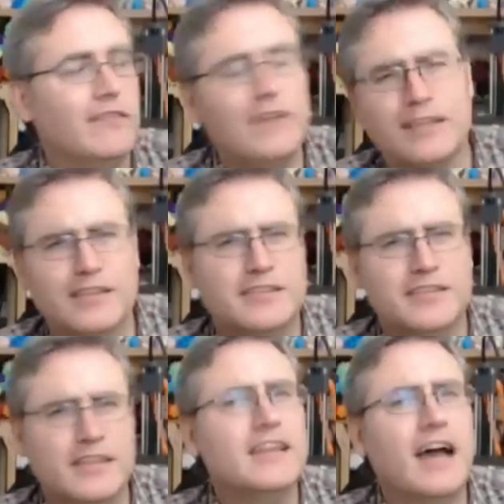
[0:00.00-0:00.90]
I've got
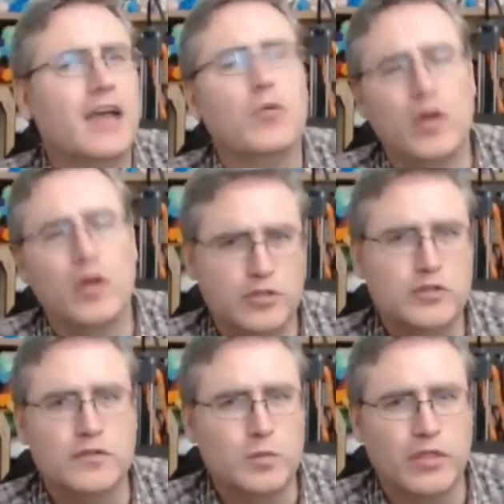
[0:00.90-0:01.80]
this thing that I want to
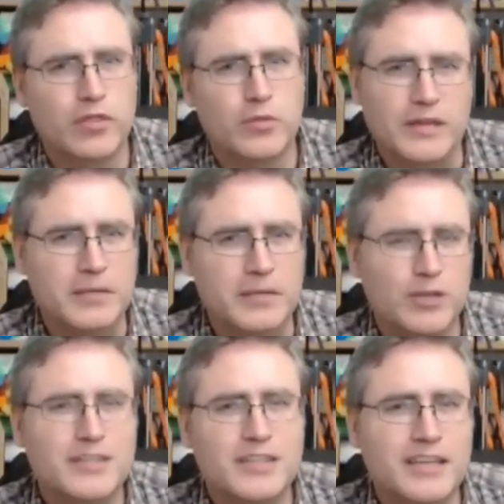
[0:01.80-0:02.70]
do with 3D
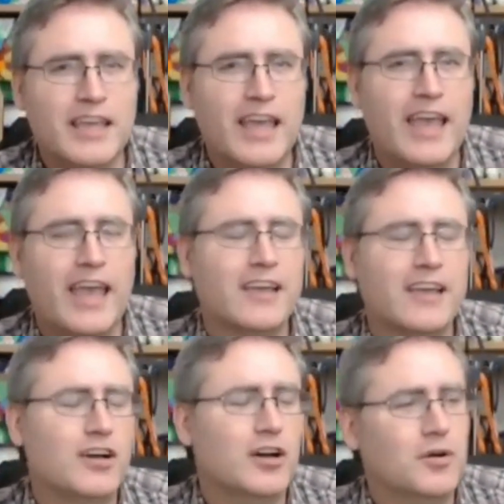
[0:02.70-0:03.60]
printing," and
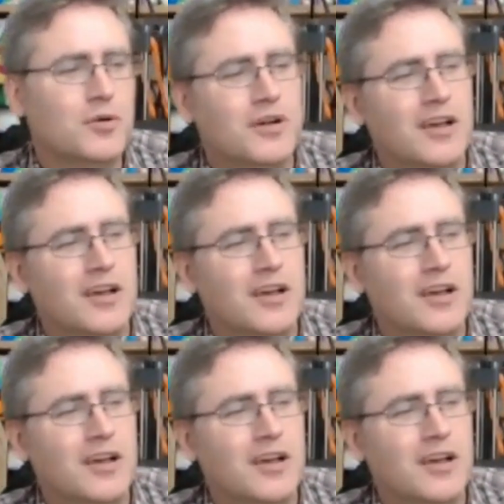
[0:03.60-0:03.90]
go,